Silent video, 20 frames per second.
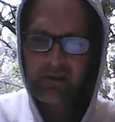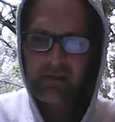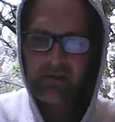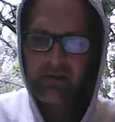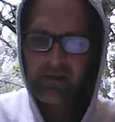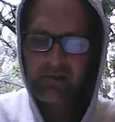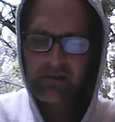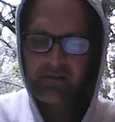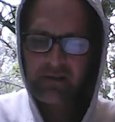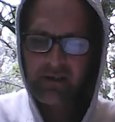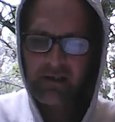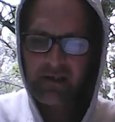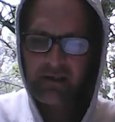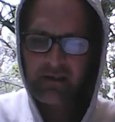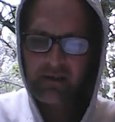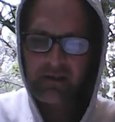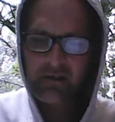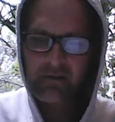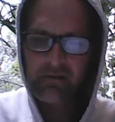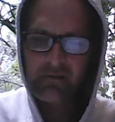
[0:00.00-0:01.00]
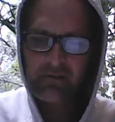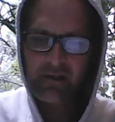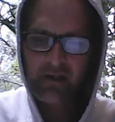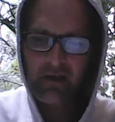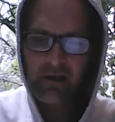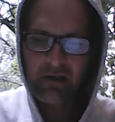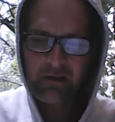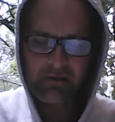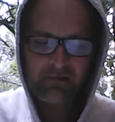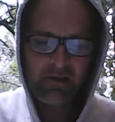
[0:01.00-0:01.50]
Little did I know that
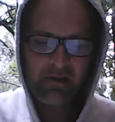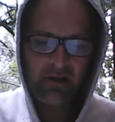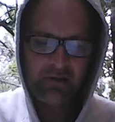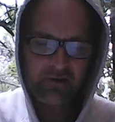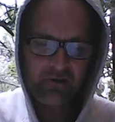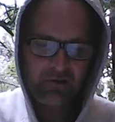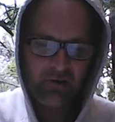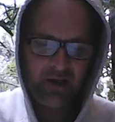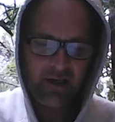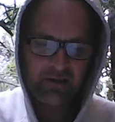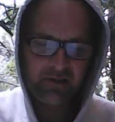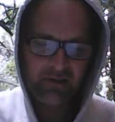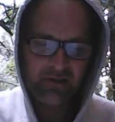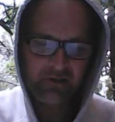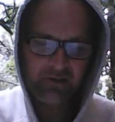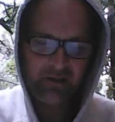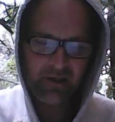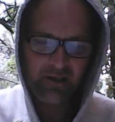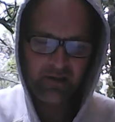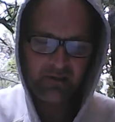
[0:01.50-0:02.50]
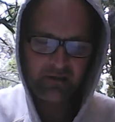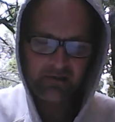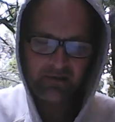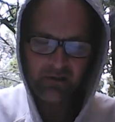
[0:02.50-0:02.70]
how tragic that